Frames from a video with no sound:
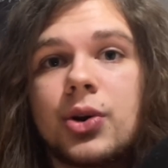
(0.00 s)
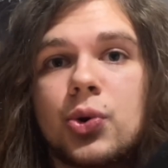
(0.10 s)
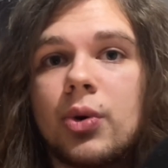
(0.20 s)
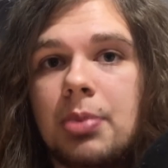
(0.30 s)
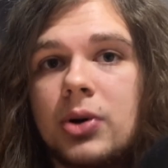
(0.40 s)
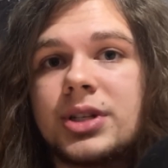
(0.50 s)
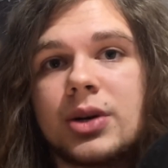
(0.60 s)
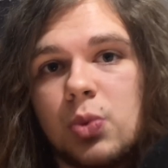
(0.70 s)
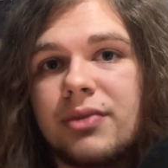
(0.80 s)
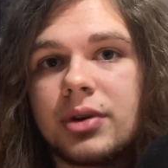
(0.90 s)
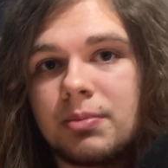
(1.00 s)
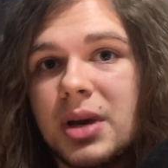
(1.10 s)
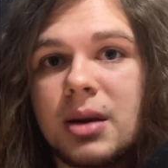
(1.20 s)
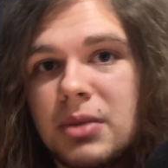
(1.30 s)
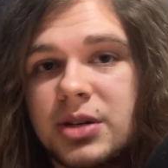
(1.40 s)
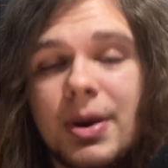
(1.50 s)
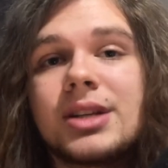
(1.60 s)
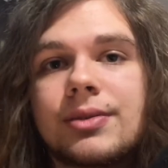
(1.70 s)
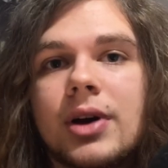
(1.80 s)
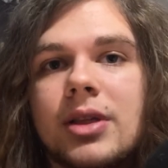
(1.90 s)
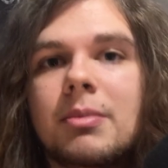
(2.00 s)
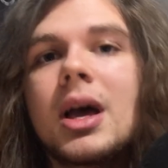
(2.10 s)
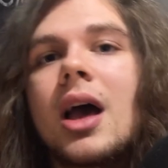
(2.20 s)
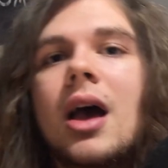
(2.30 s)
who'd reported WiVRn being much better for them